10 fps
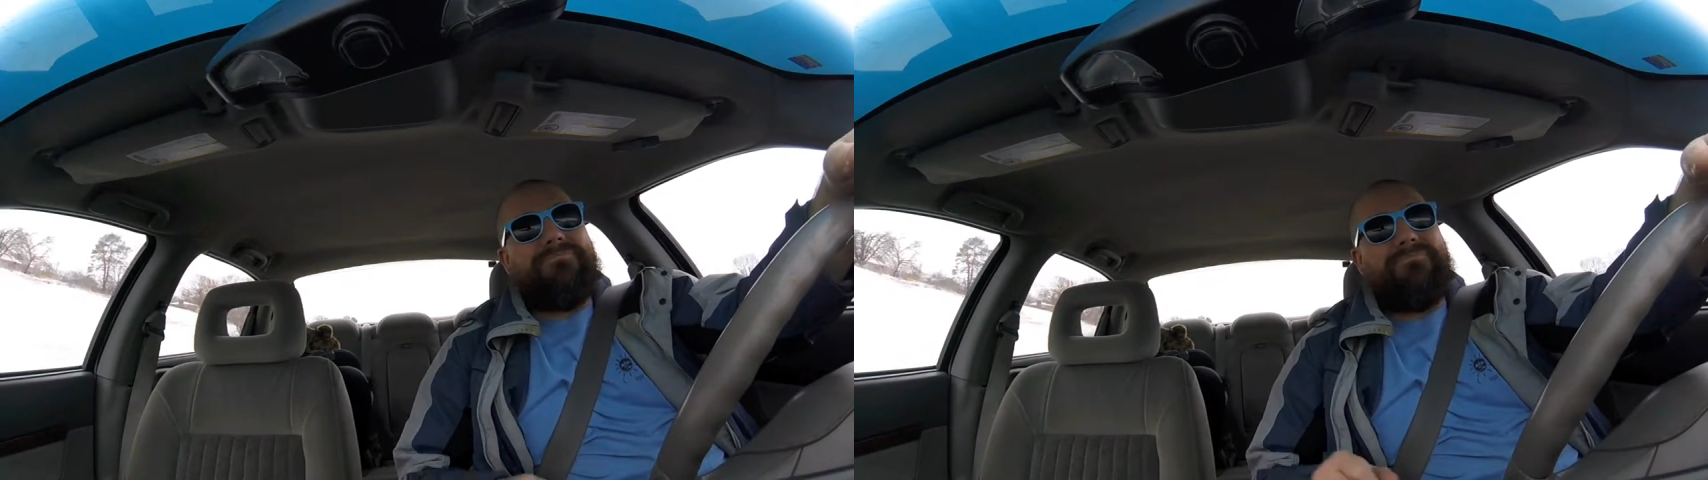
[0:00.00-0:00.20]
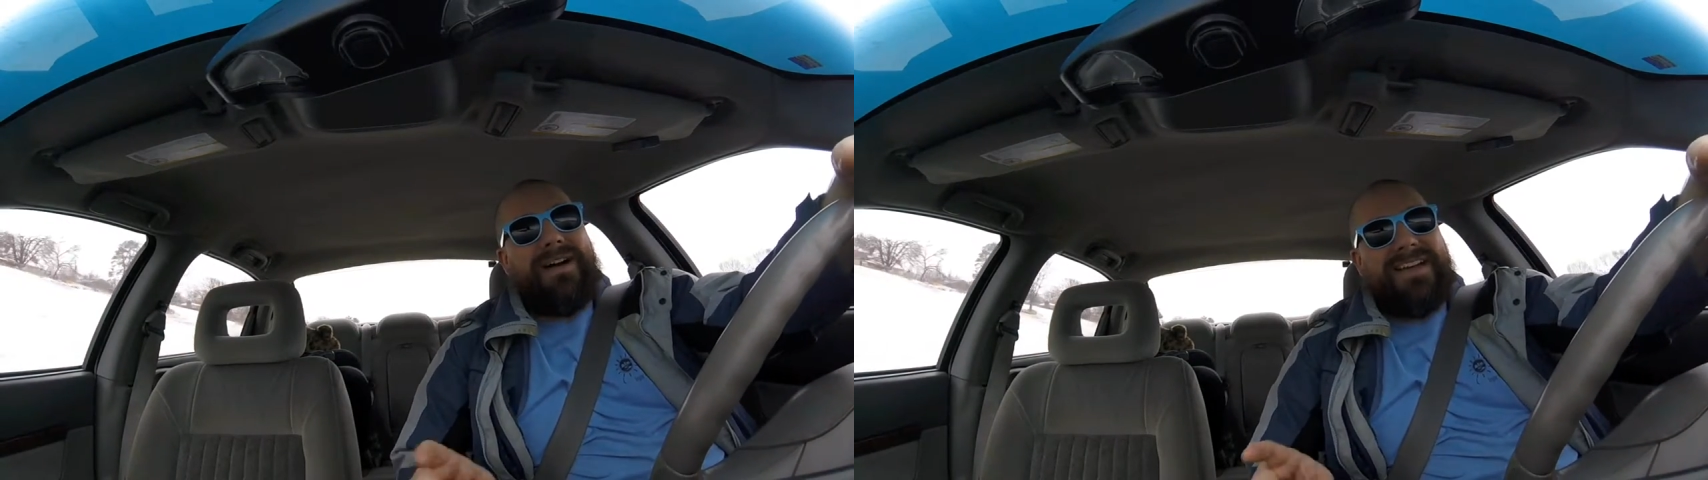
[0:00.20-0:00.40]

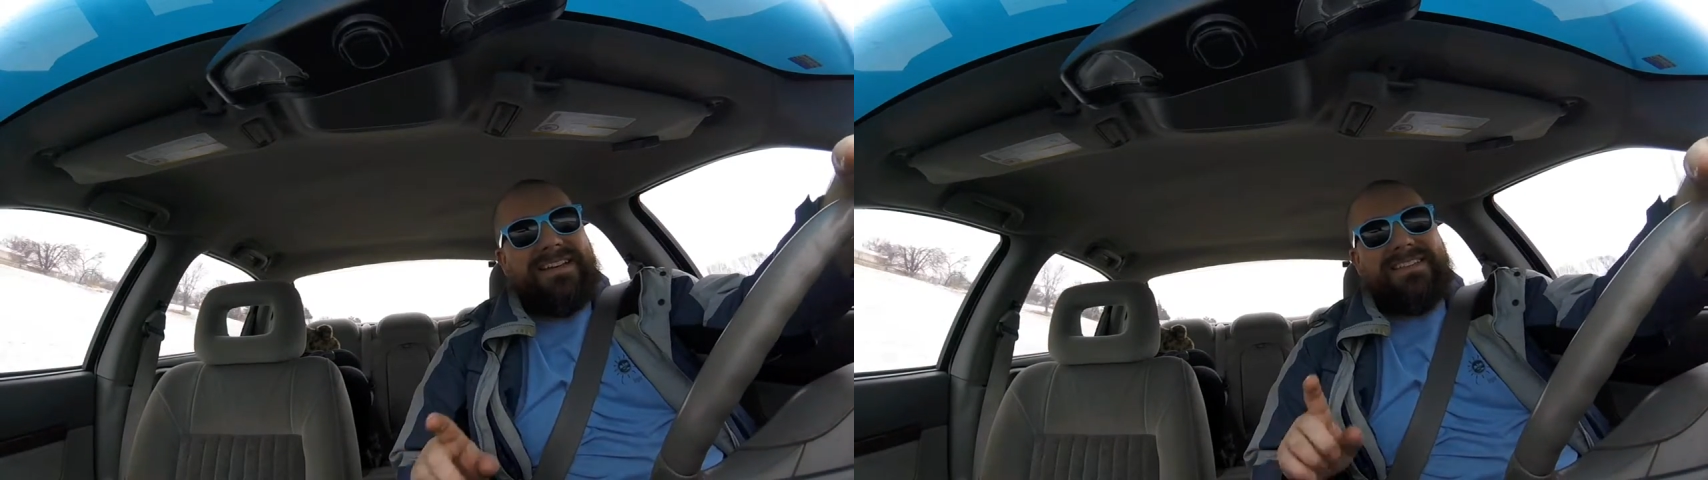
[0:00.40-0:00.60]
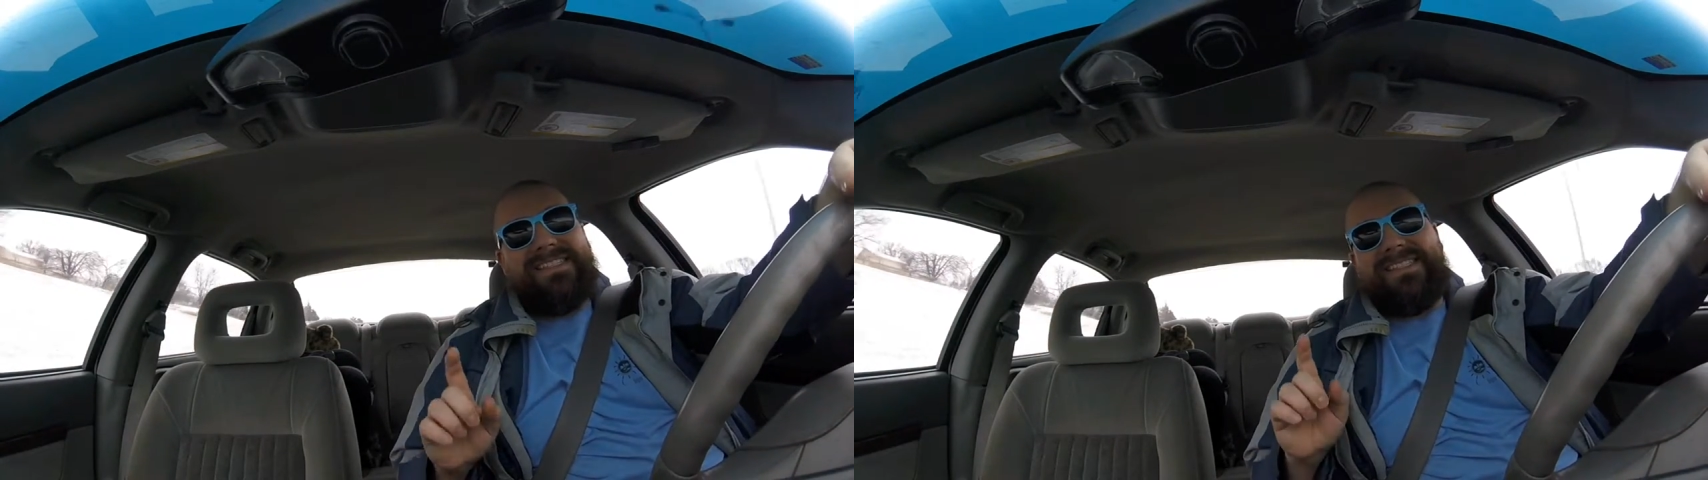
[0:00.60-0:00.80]

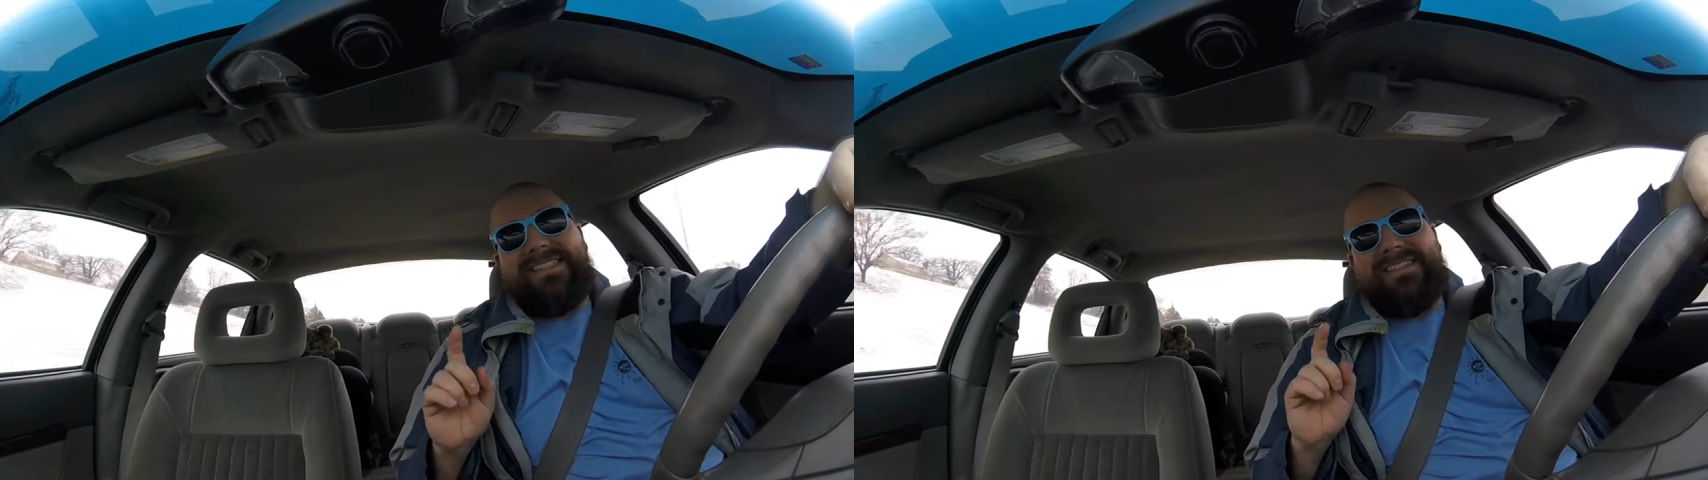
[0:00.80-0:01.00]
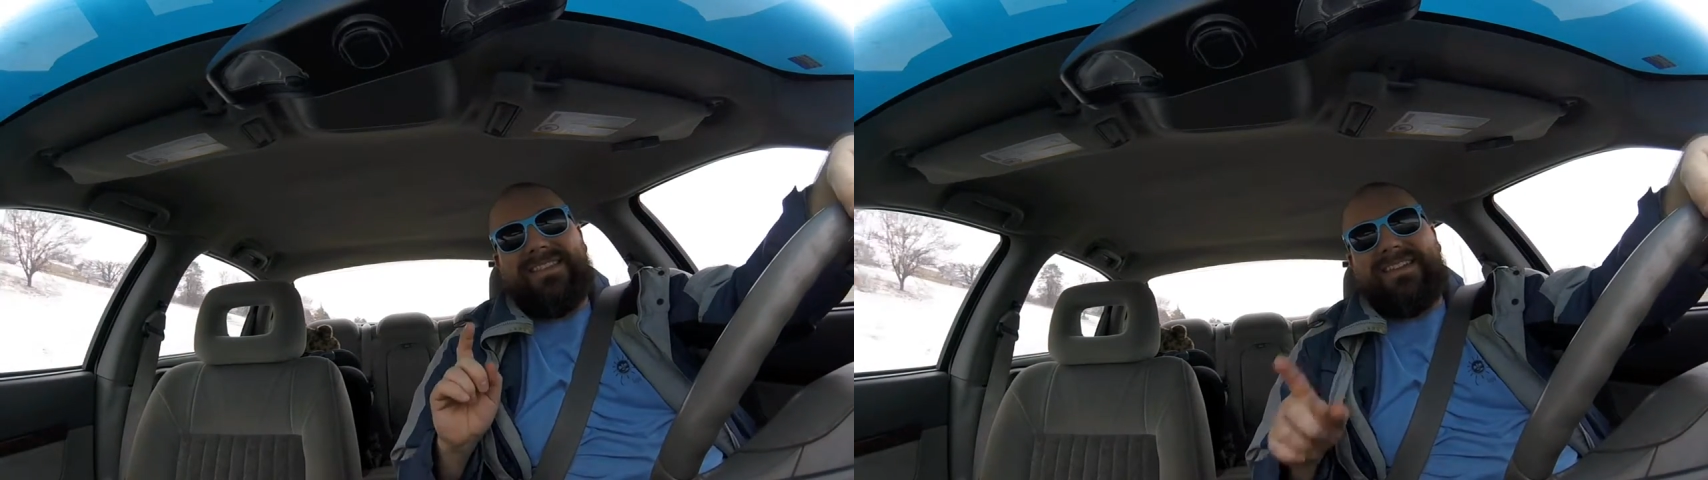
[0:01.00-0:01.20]
minus
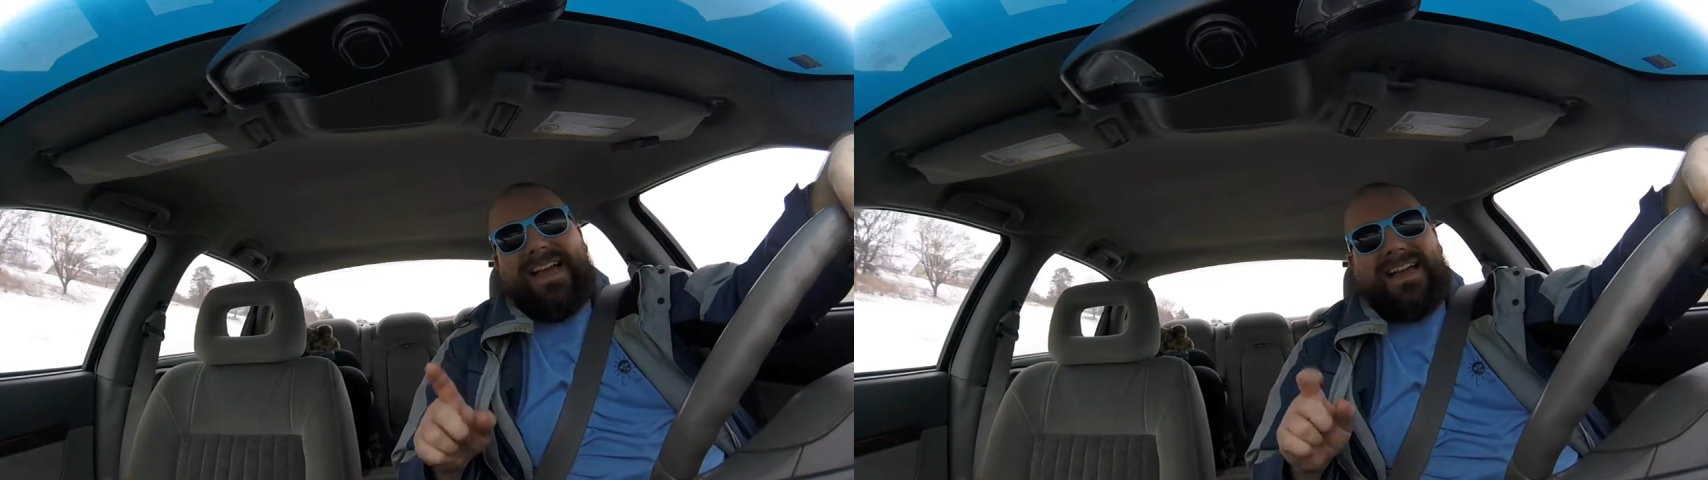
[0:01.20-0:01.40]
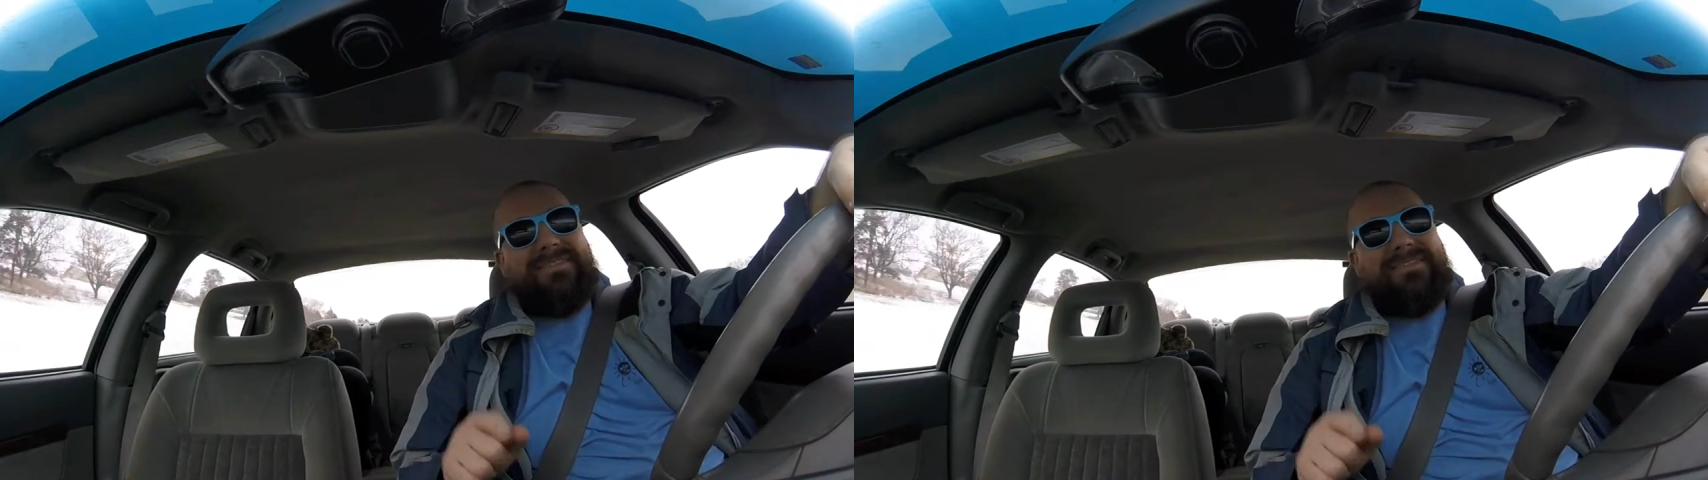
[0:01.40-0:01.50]
the lack